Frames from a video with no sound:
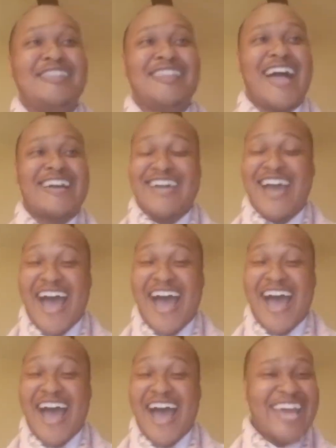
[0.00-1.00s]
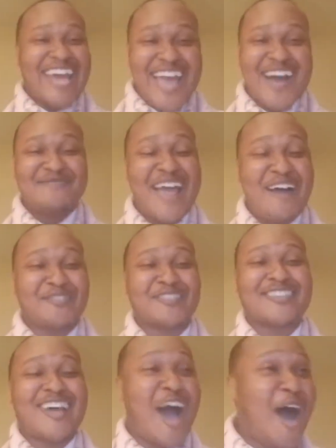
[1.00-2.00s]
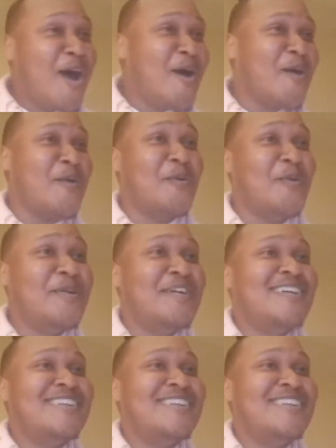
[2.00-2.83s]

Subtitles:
like, God damn, that was cold.